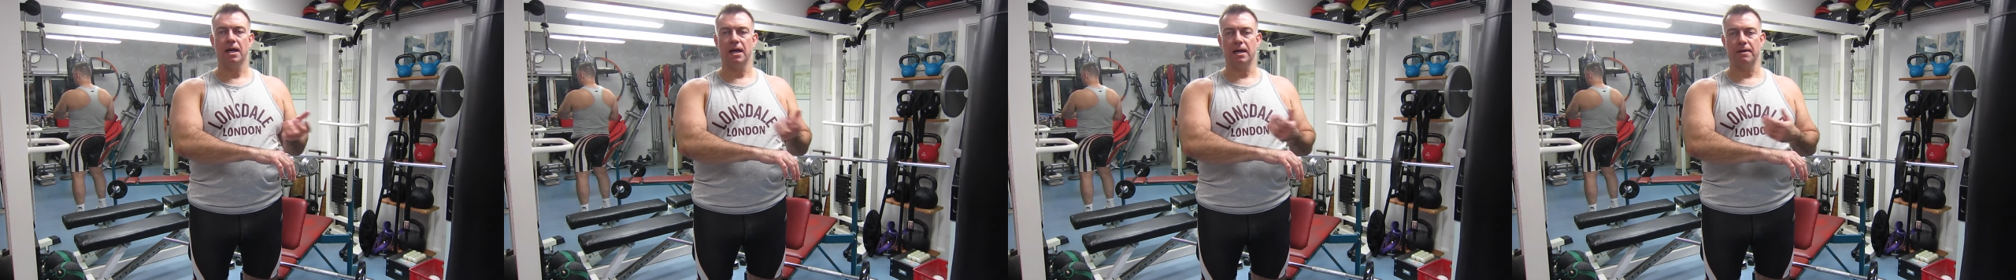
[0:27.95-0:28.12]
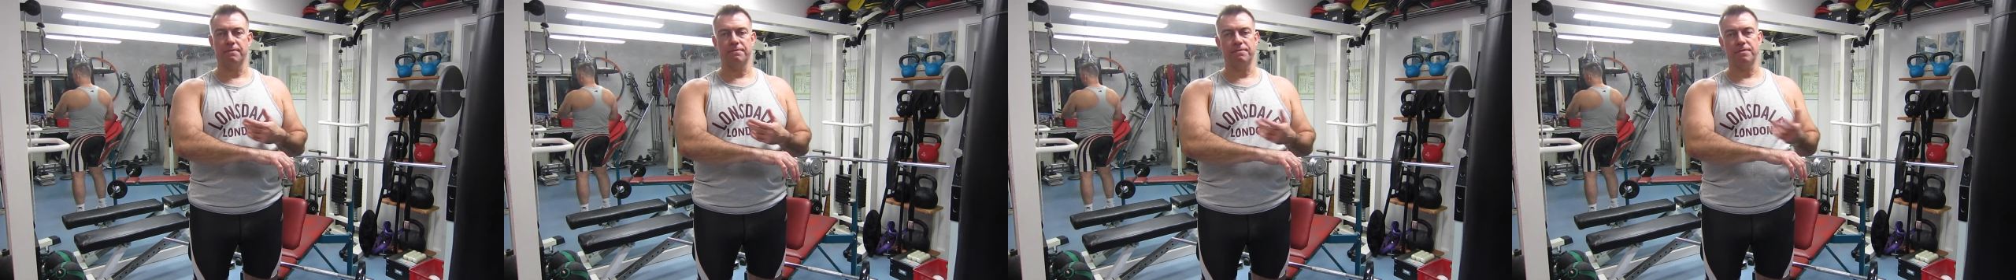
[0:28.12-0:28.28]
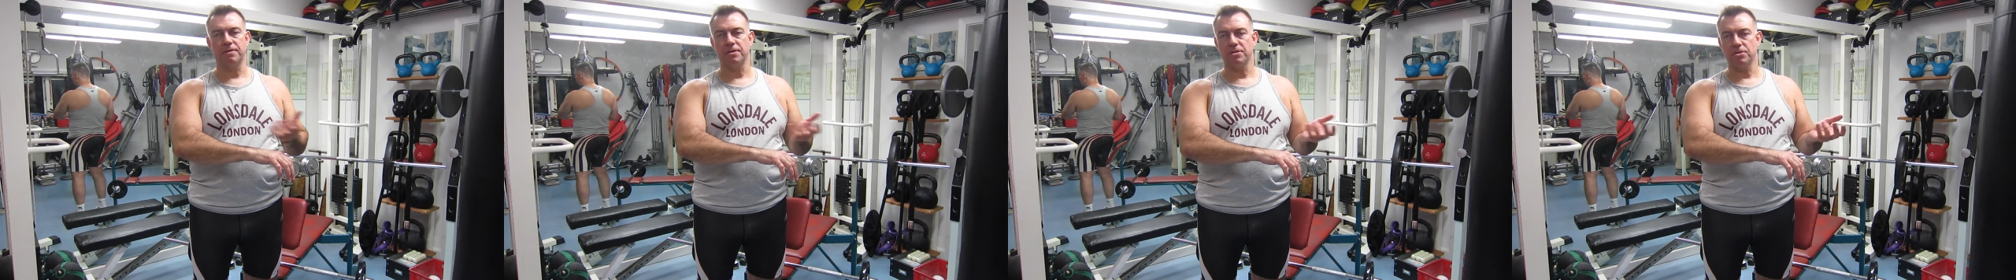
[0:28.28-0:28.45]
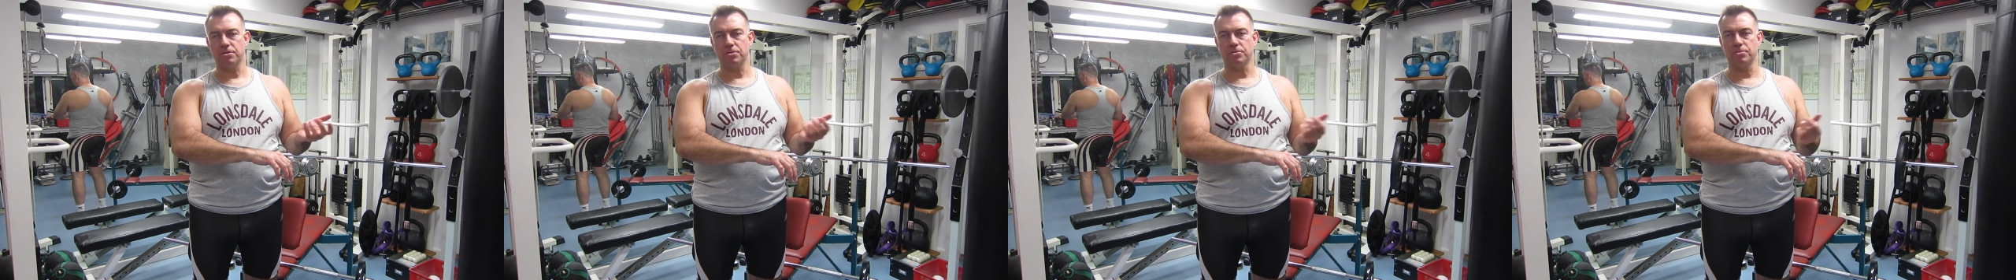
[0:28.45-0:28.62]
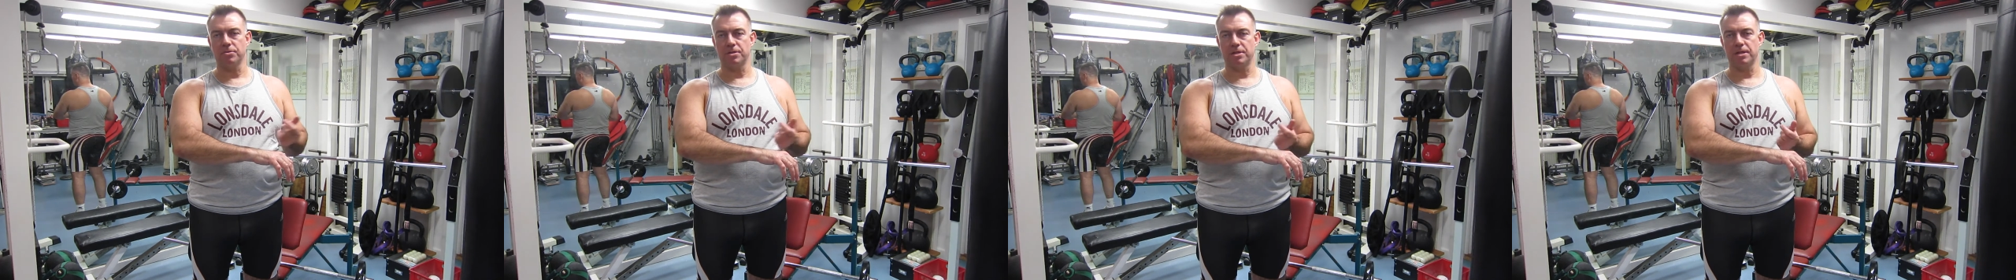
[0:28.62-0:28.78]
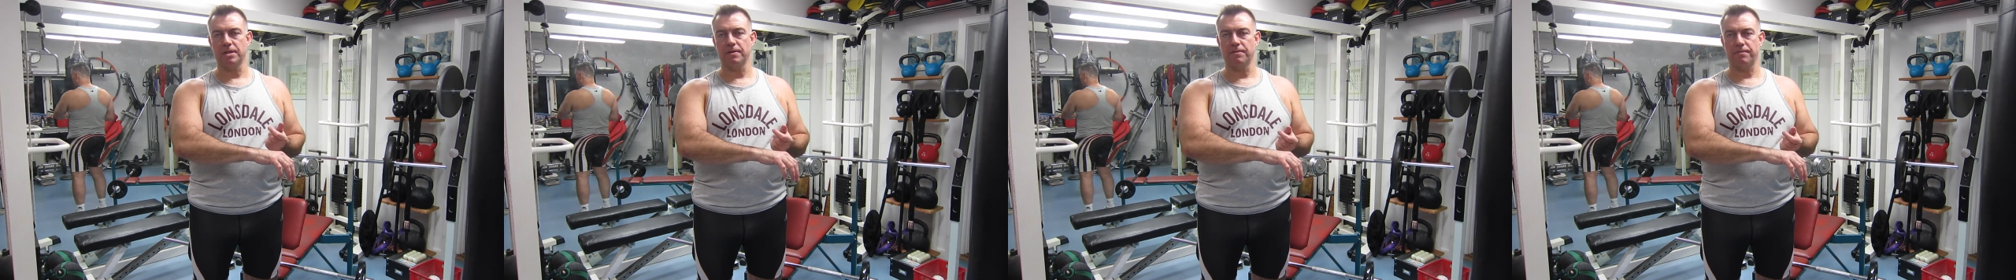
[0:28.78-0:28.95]
have
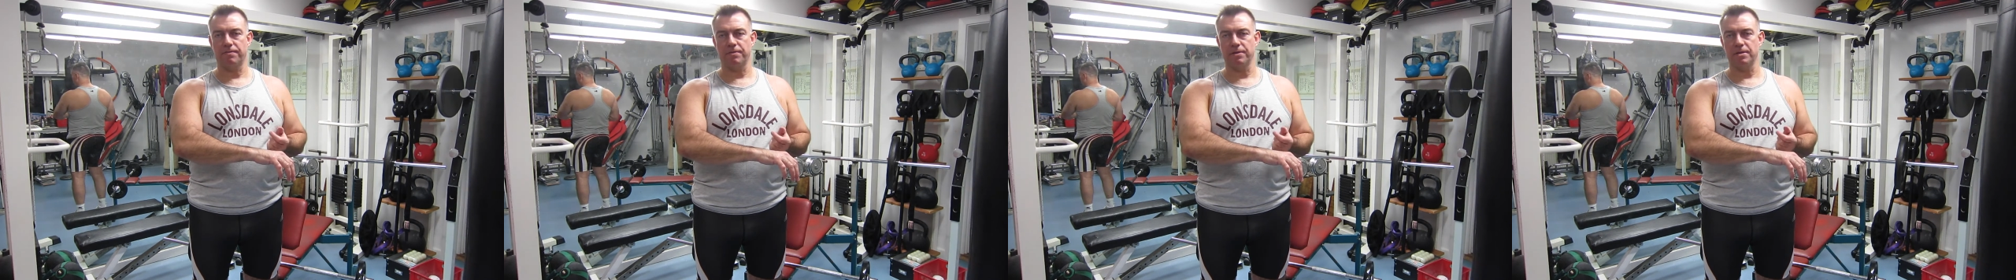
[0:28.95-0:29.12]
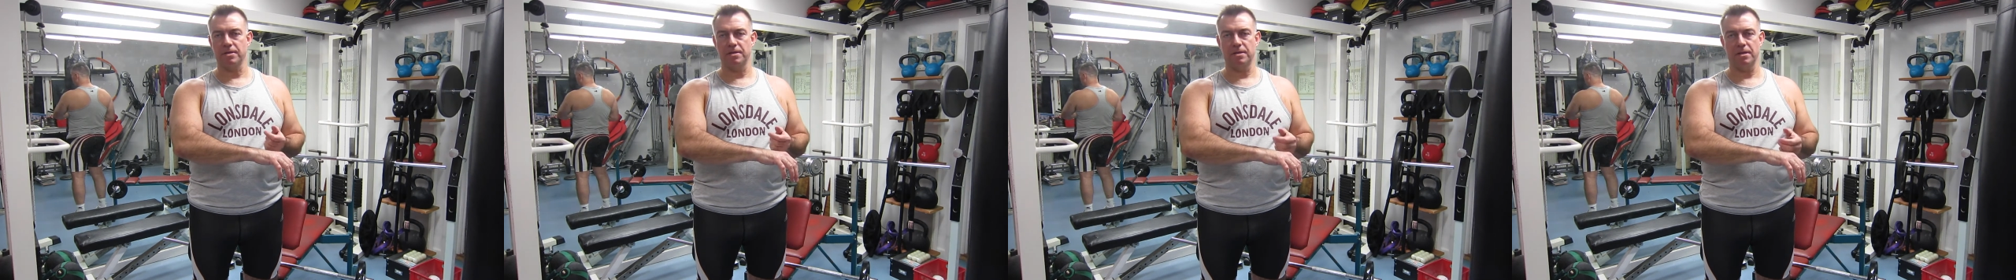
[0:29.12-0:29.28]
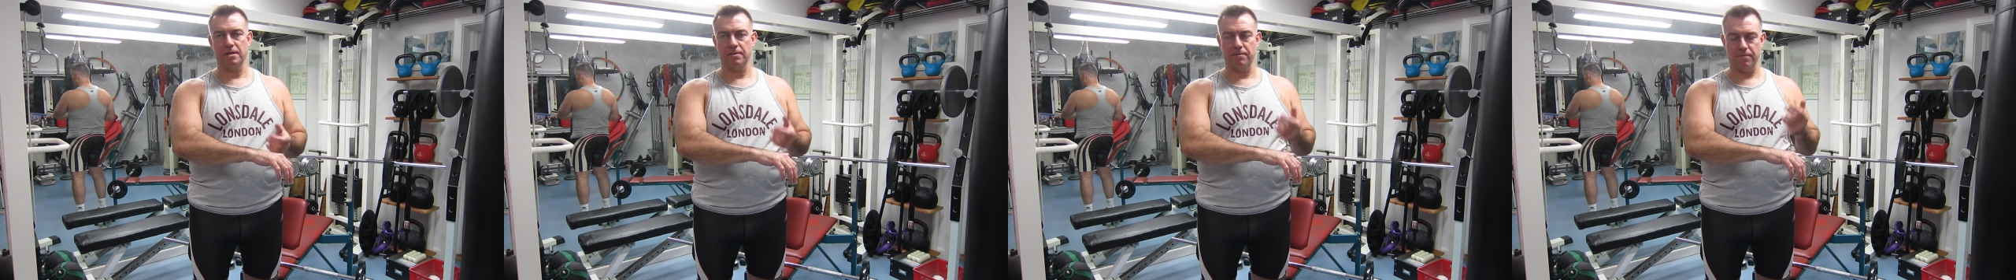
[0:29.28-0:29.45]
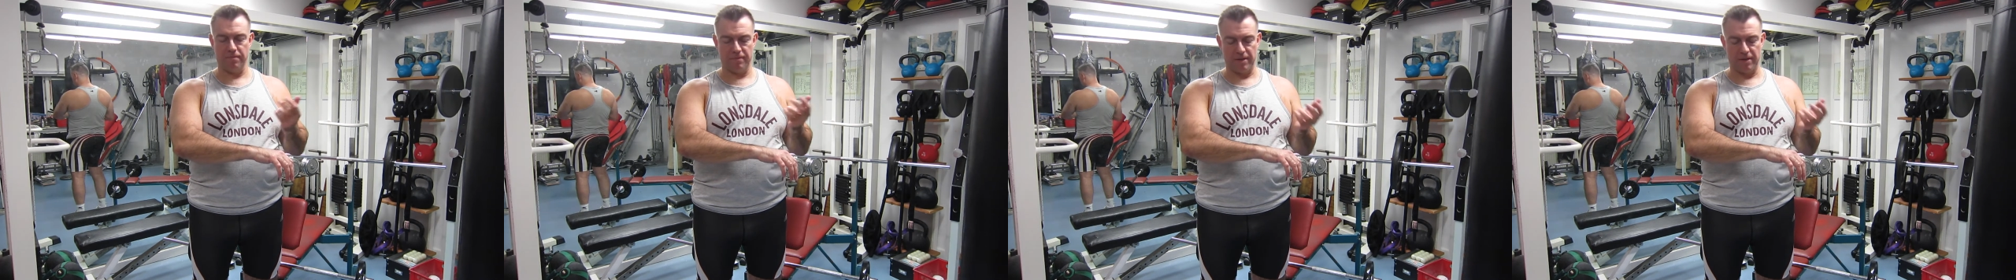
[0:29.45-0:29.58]
two different,